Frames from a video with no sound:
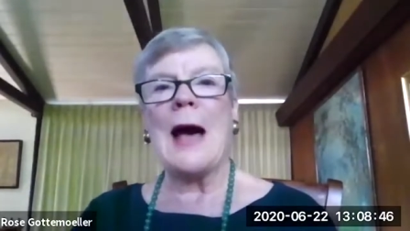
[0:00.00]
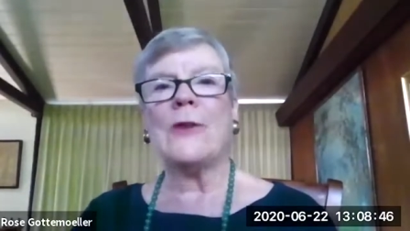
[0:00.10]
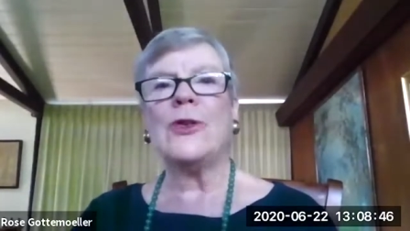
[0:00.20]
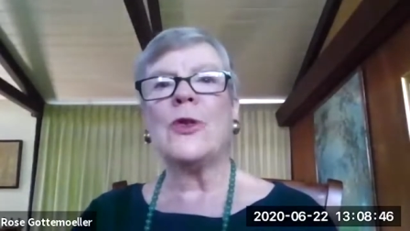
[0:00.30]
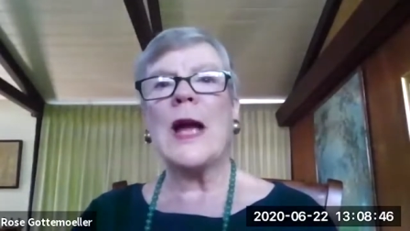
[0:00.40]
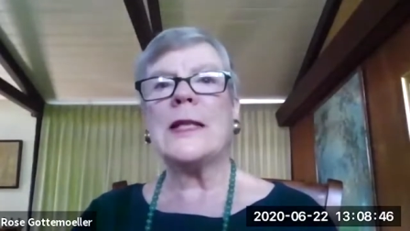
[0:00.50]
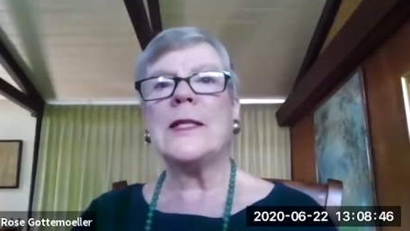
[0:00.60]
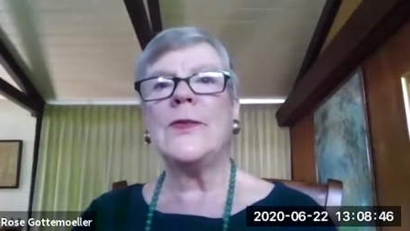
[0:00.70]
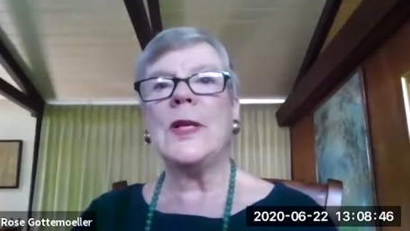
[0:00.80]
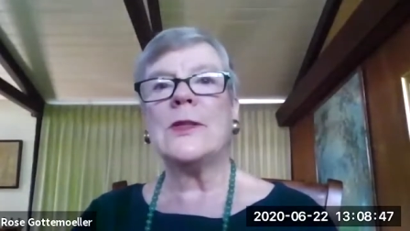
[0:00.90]
Outdoor
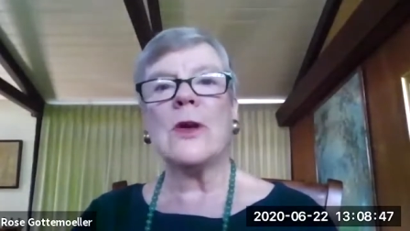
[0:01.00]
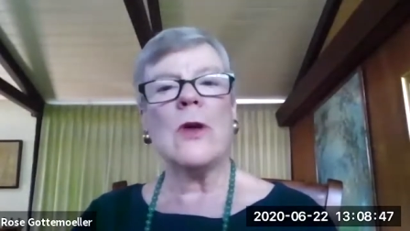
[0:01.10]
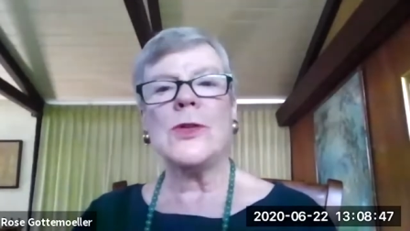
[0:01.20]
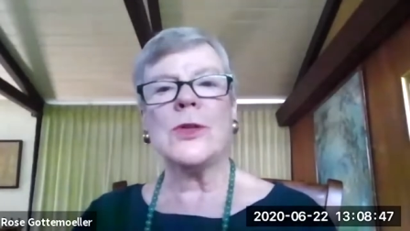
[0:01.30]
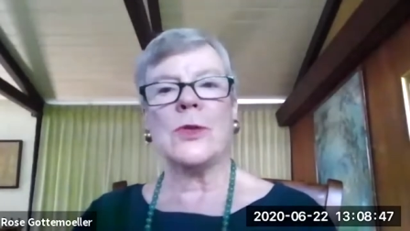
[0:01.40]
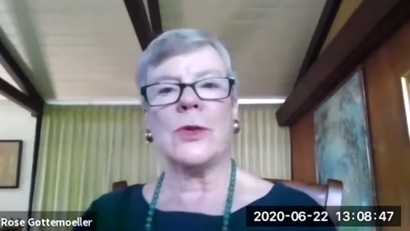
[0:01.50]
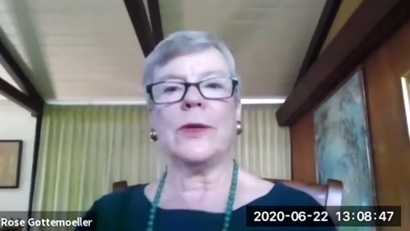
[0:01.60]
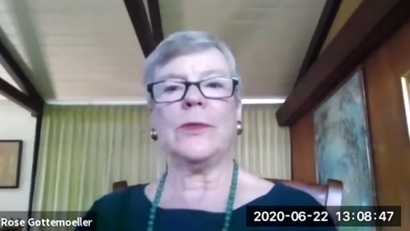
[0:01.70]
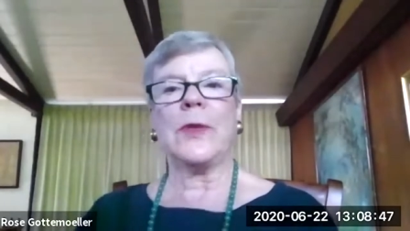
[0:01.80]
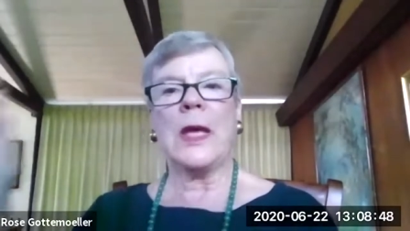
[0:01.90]
activities are also good.